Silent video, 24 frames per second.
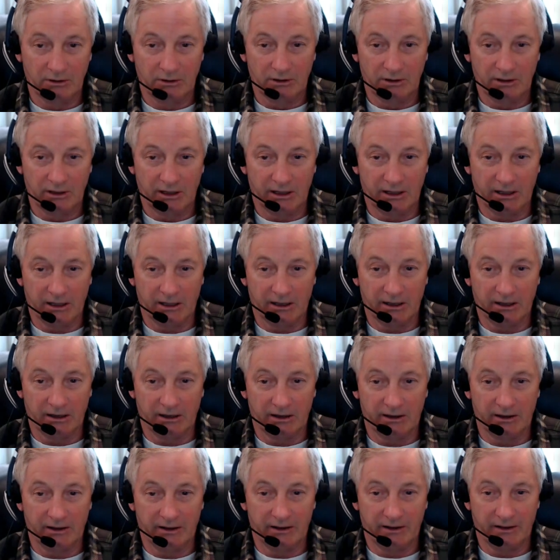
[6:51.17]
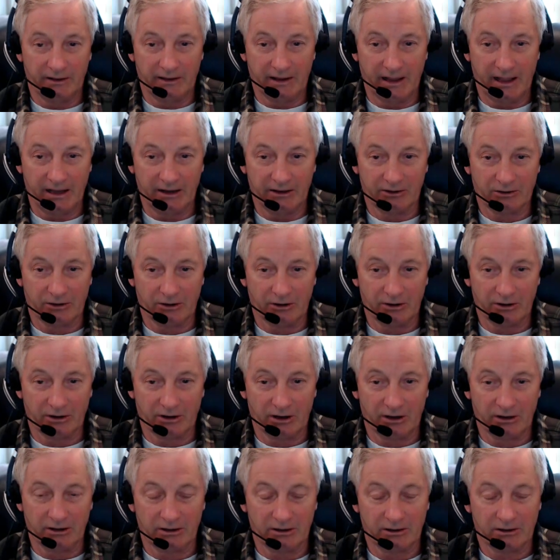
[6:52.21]
And that is going
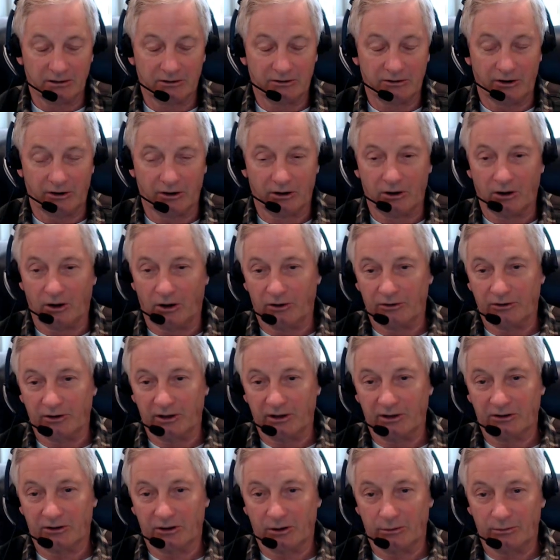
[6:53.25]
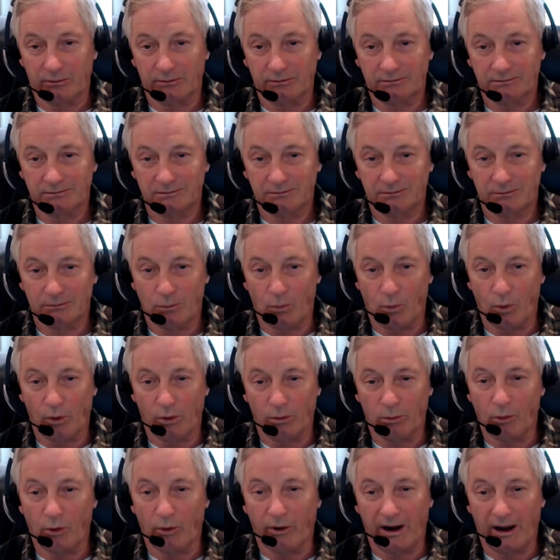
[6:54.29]
to start causing some more and
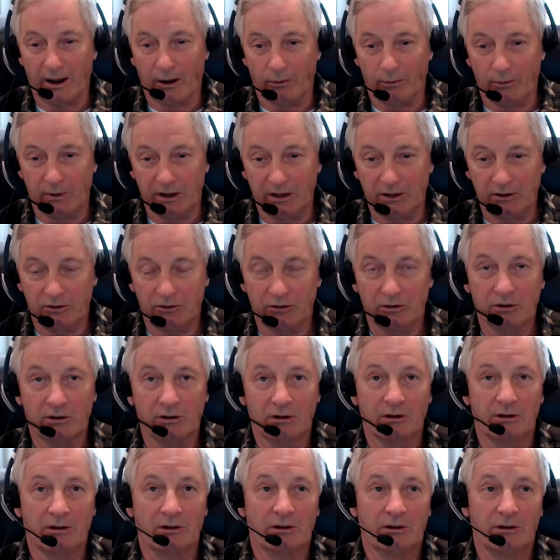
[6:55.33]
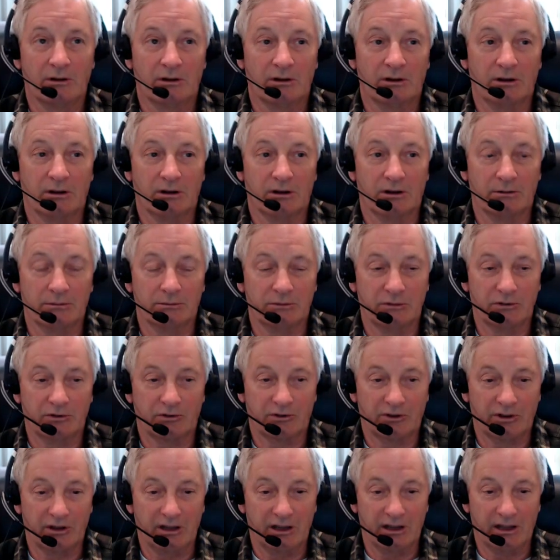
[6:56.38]
more outrage. You're
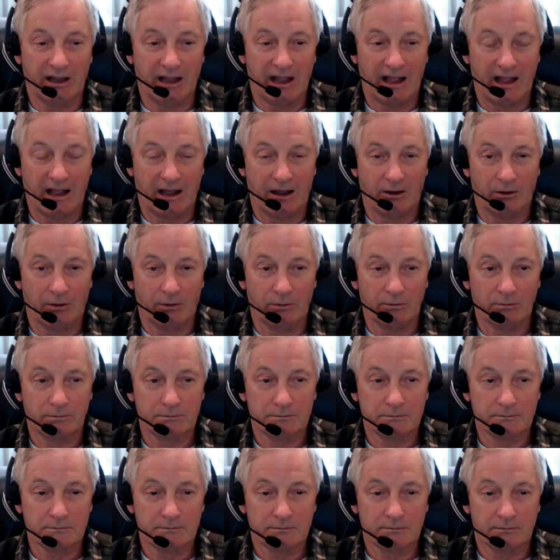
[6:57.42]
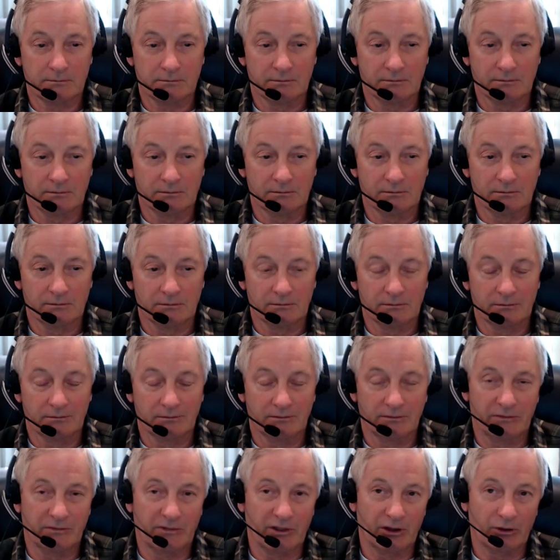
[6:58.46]
seeing how
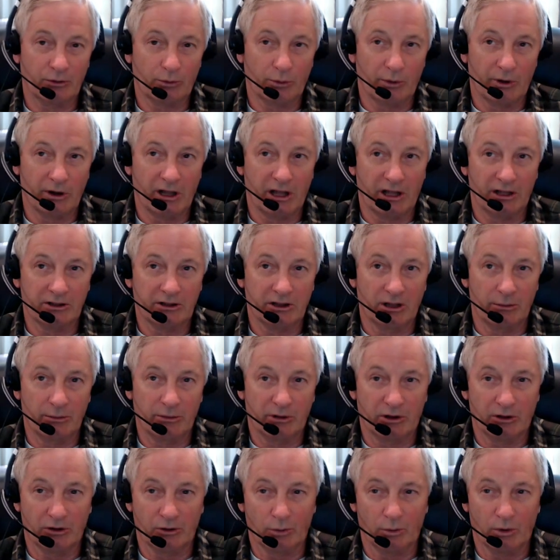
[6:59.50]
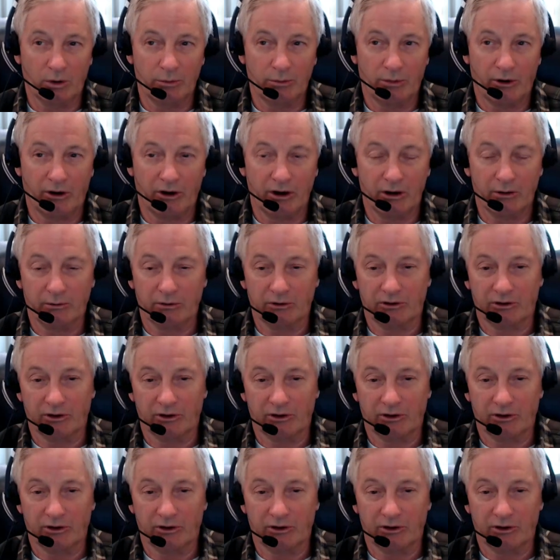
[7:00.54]
things were not done because one party was in